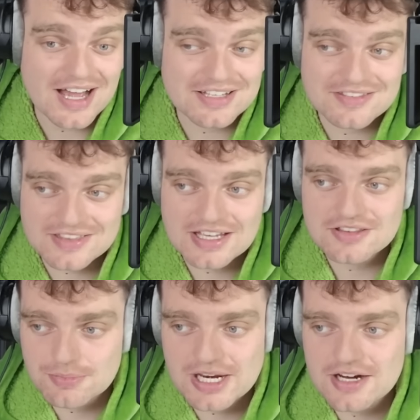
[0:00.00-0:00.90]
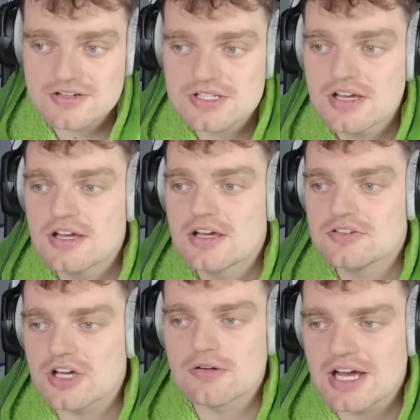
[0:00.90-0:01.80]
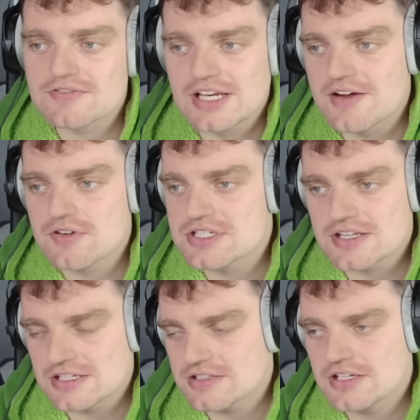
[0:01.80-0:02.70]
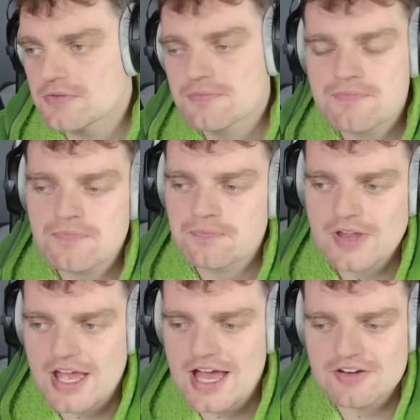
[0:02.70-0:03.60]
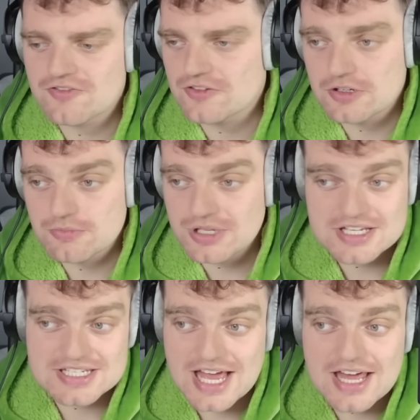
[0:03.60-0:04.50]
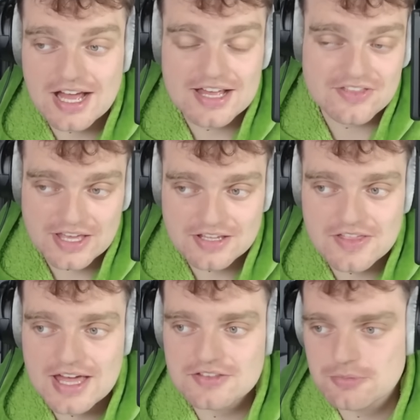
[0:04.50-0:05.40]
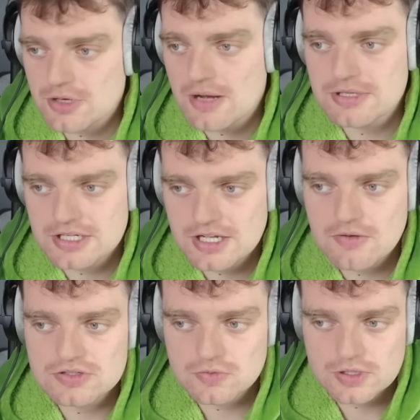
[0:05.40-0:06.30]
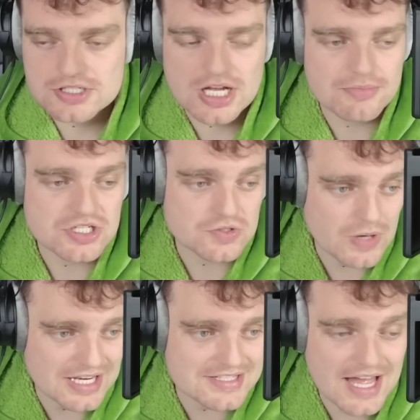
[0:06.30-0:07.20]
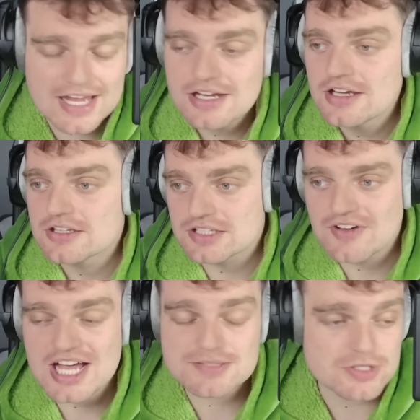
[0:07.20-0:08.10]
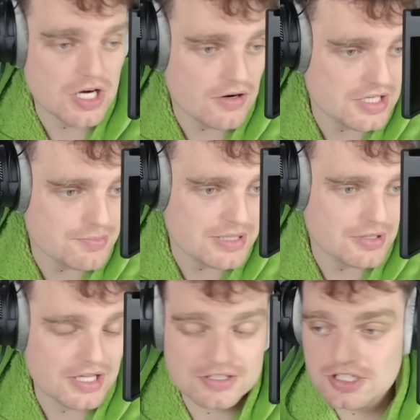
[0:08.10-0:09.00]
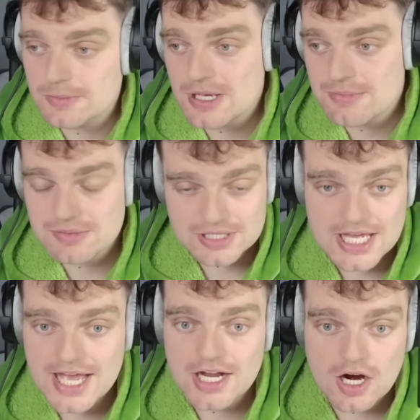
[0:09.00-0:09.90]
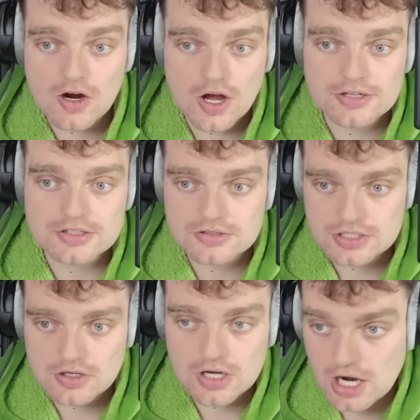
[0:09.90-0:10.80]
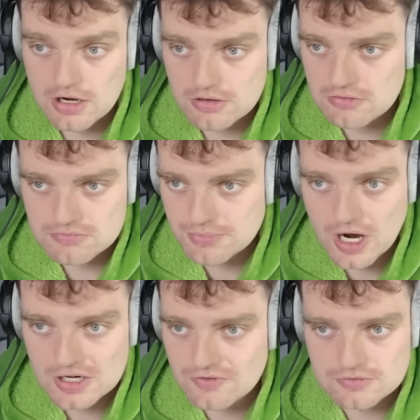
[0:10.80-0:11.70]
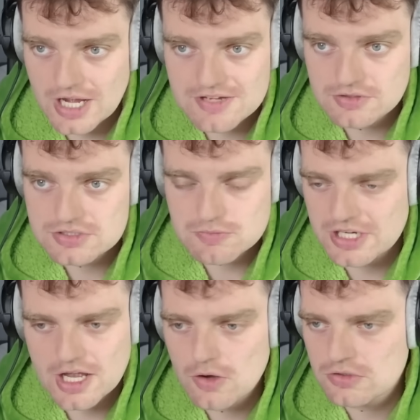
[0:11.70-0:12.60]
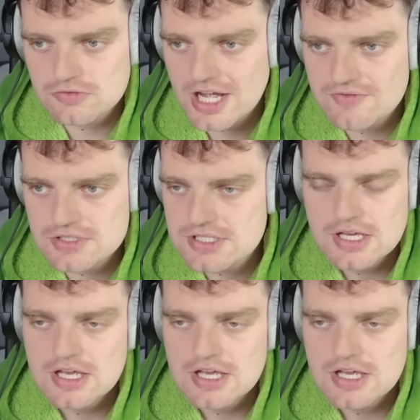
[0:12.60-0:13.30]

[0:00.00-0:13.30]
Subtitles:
I think the players don't have the leverage they think they do. And because of that, I think that they're probably going to go into work stoppage. As well as that, the vast majority of people on the WNBPA are part of Unrivaled, where they own Unrivaled.